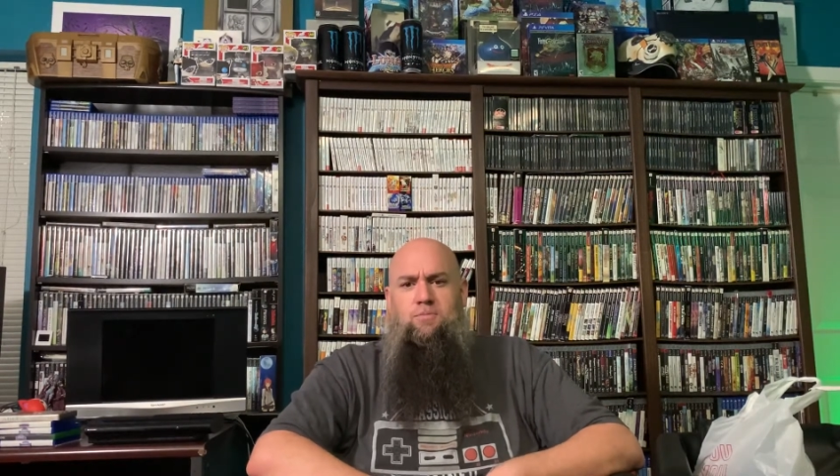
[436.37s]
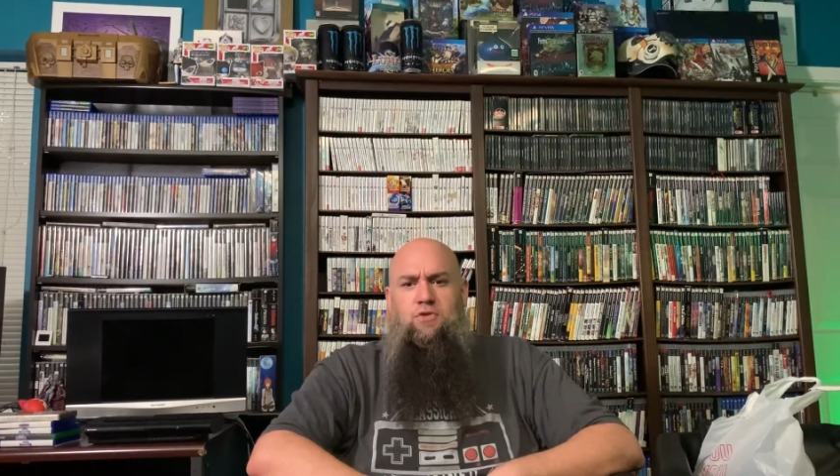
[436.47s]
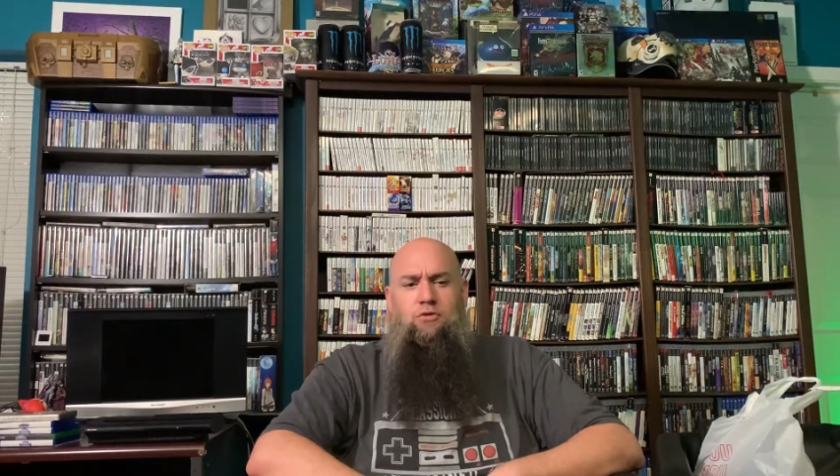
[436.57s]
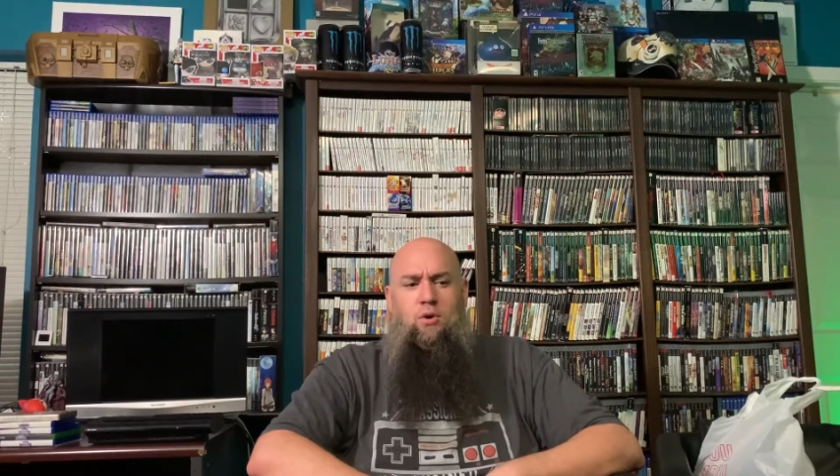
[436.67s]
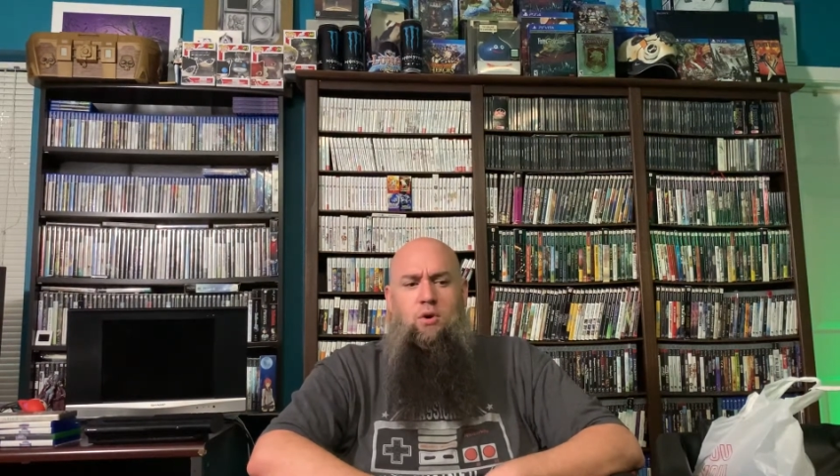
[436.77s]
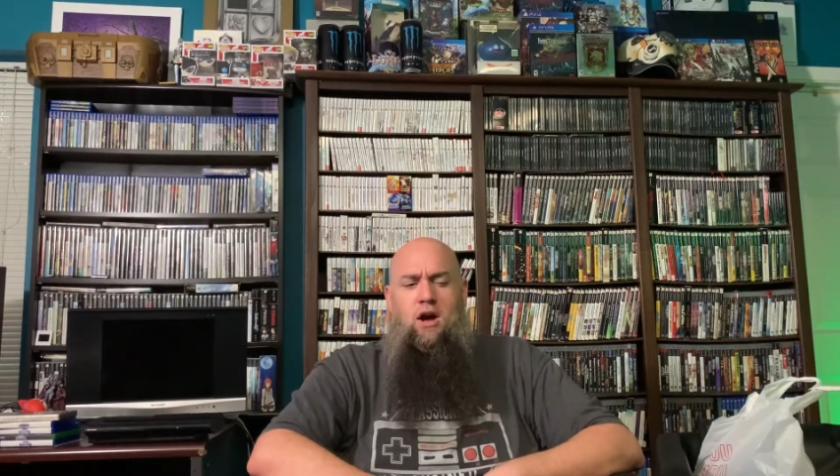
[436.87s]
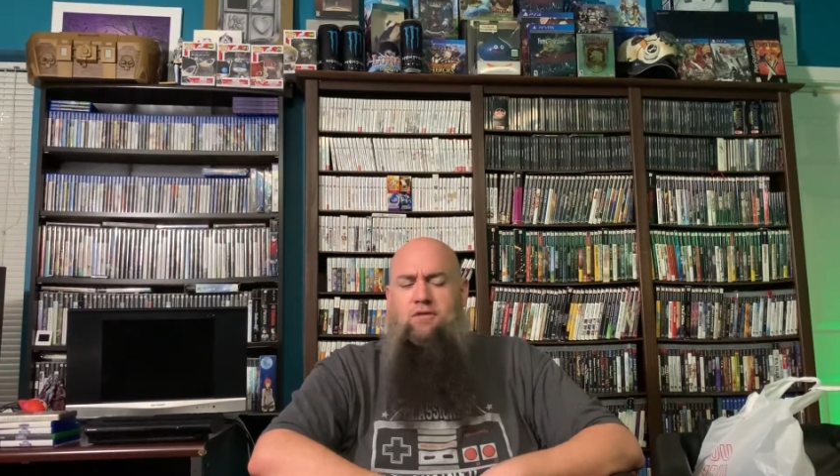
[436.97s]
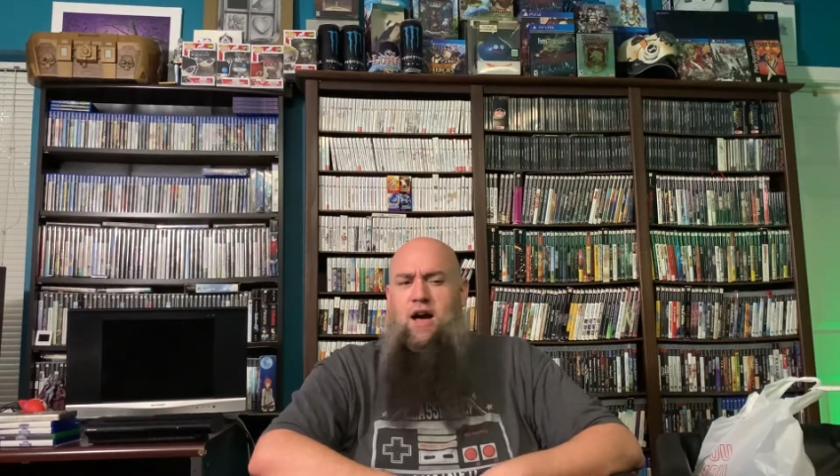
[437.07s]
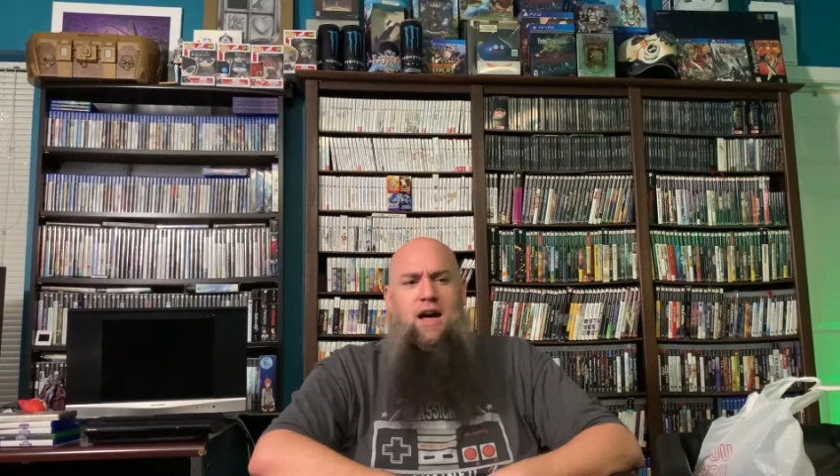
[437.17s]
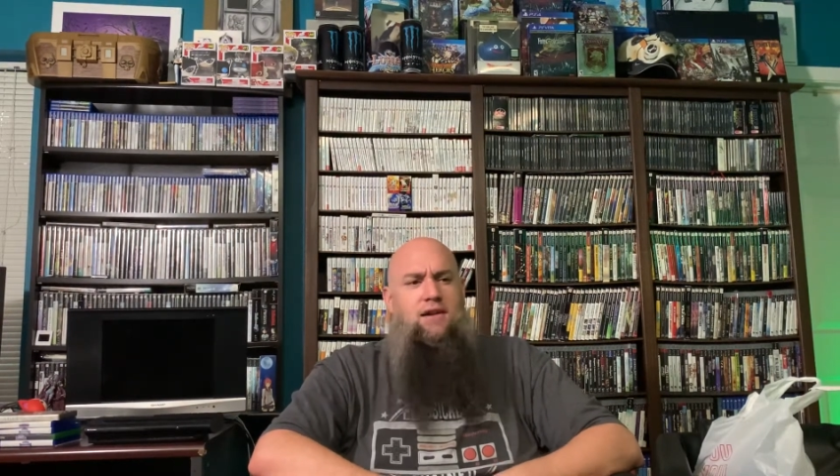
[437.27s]

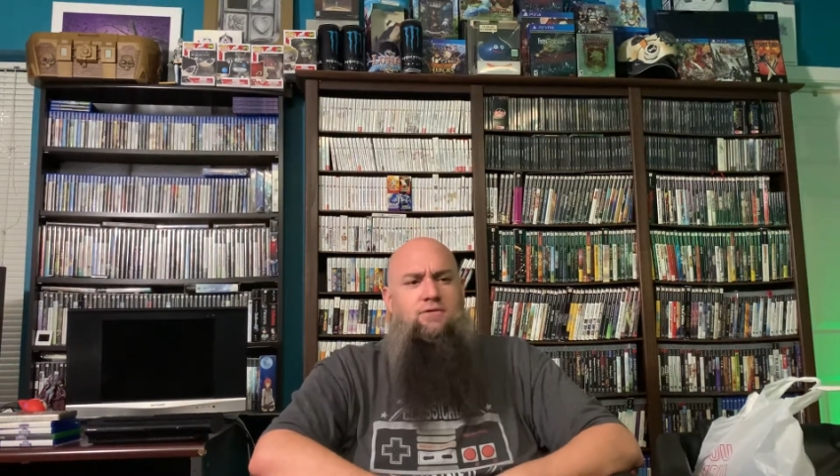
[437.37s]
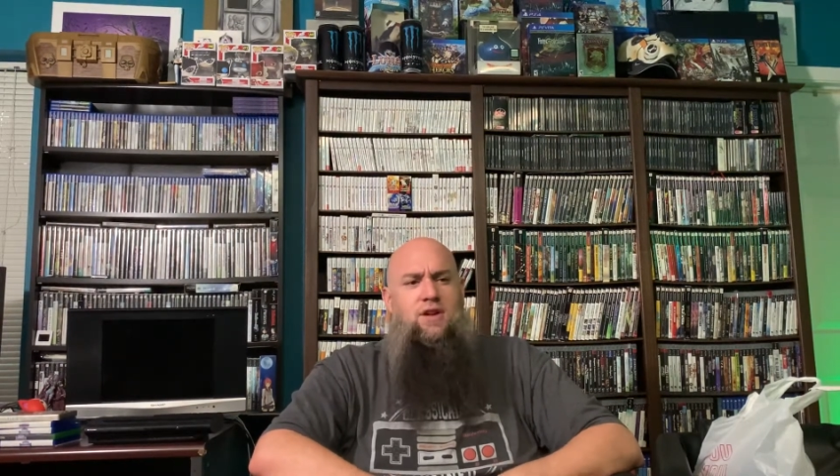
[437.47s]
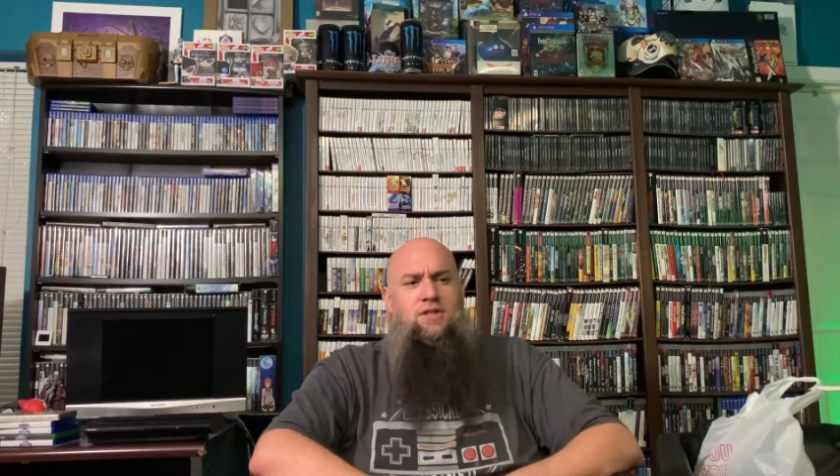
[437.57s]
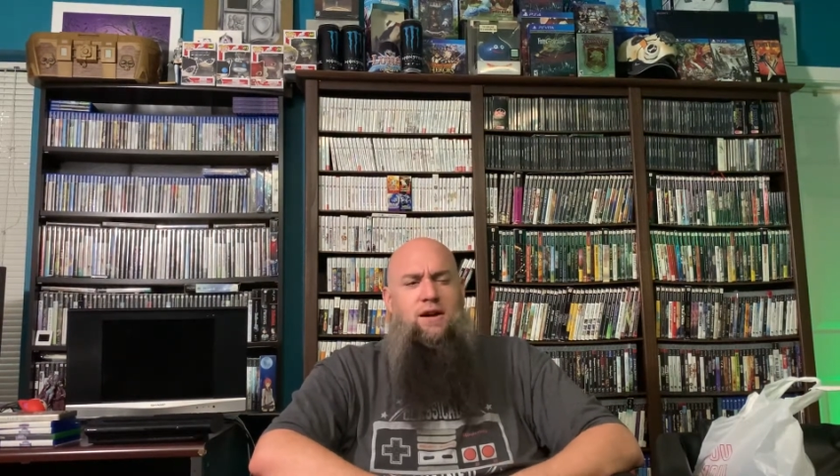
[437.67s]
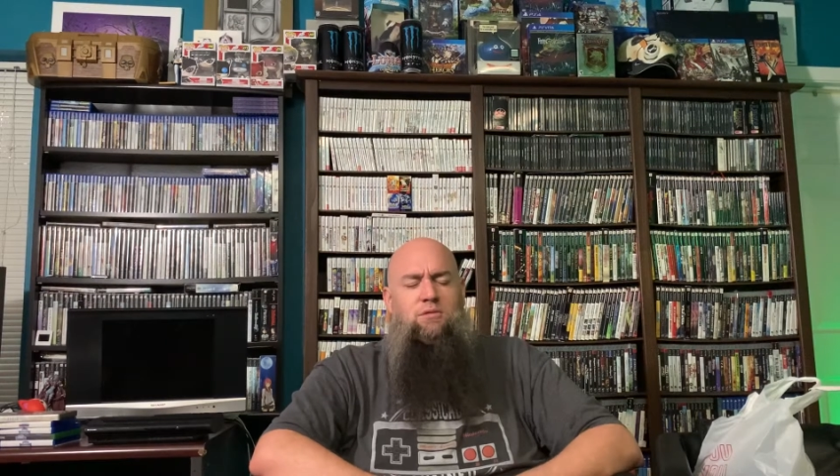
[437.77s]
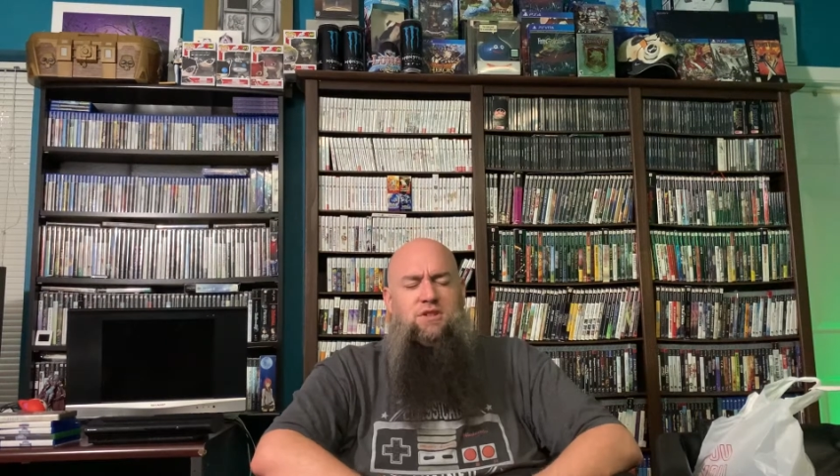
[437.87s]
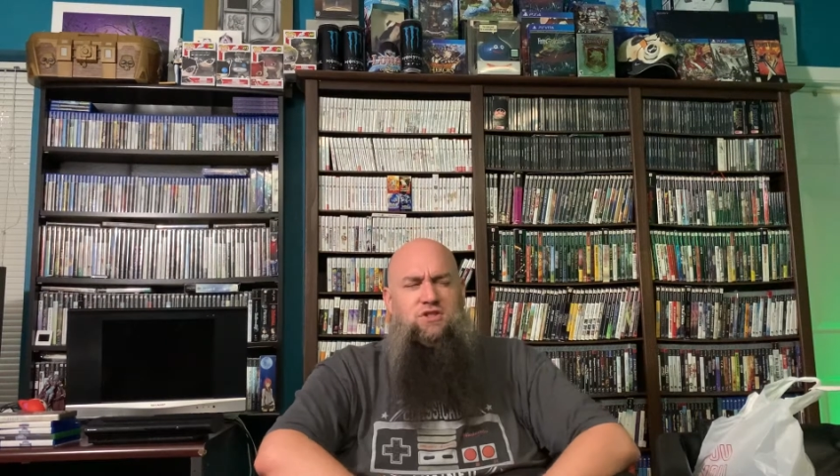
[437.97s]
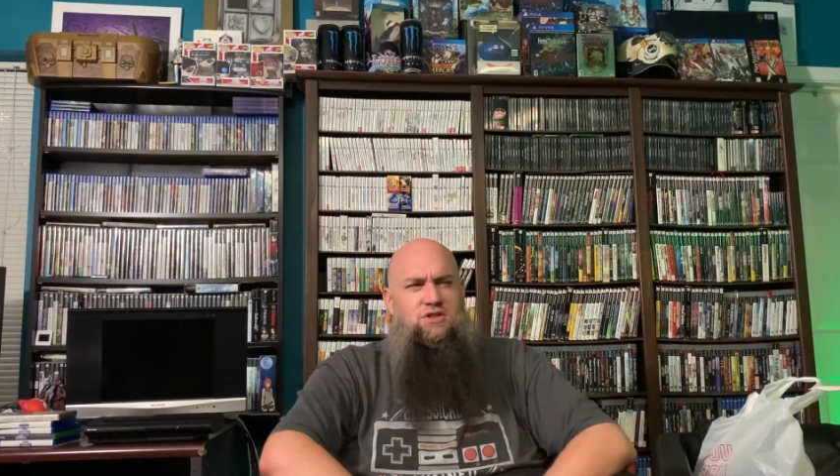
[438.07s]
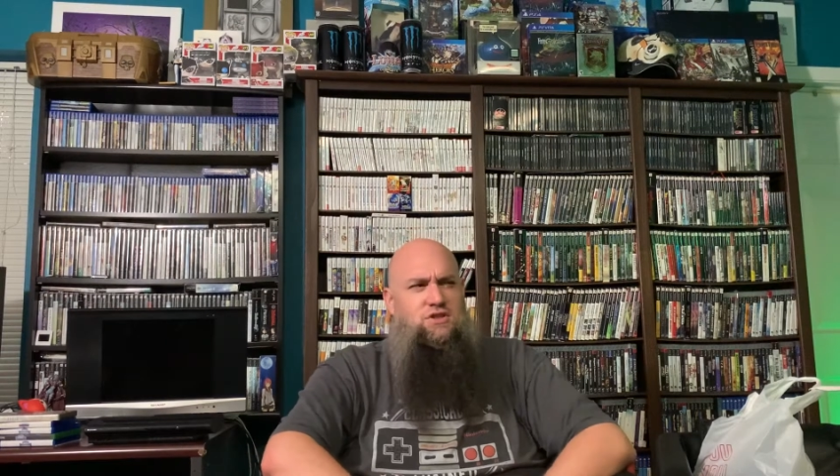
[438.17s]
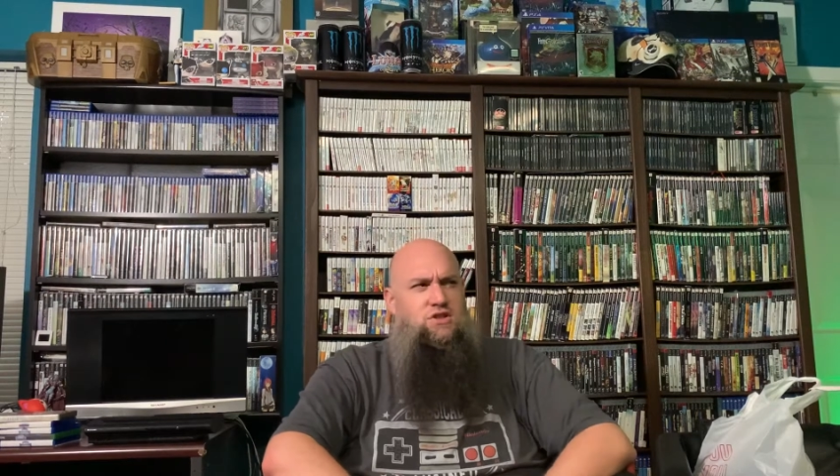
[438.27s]
5, and that
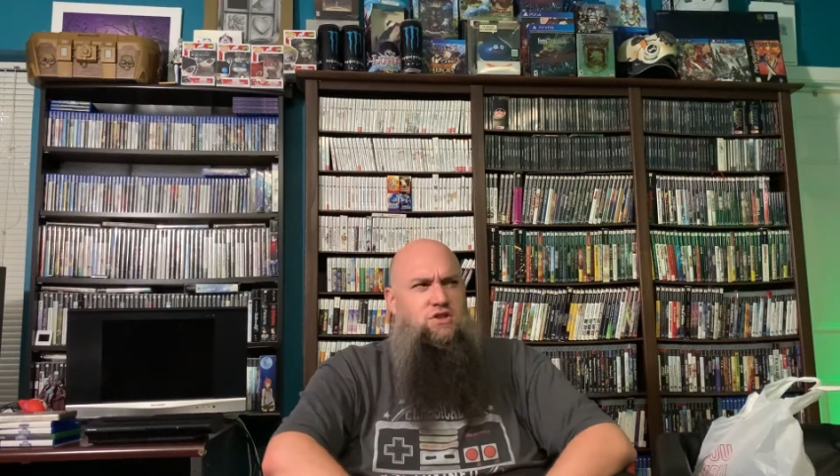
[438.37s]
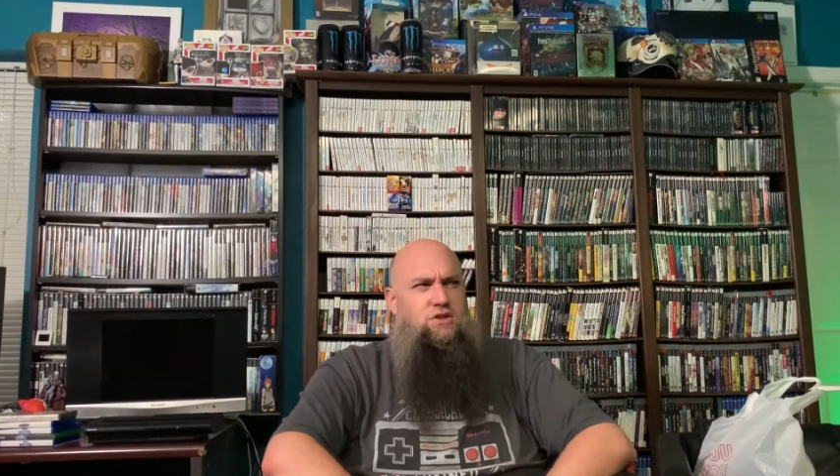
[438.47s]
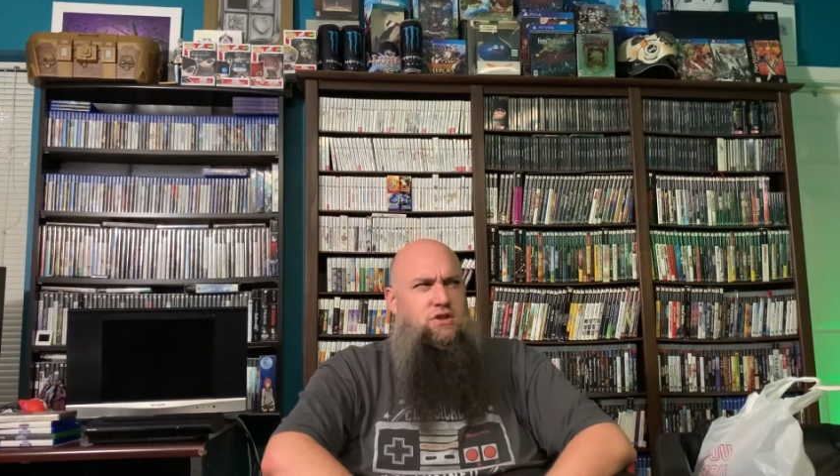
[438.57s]
was